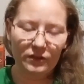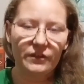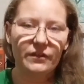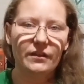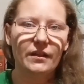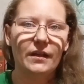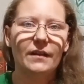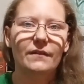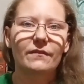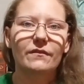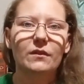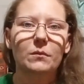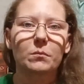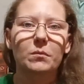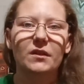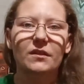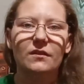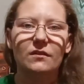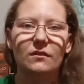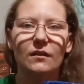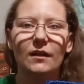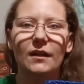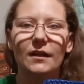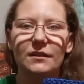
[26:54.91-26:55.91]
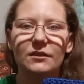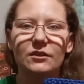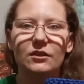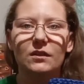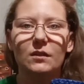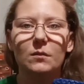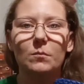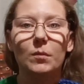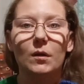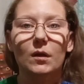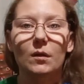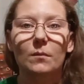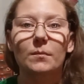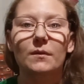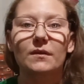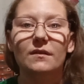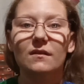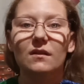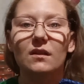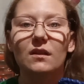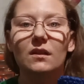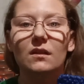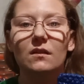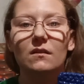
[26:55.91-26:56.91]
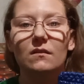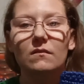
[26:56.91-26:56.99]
have to be scratching it purposely.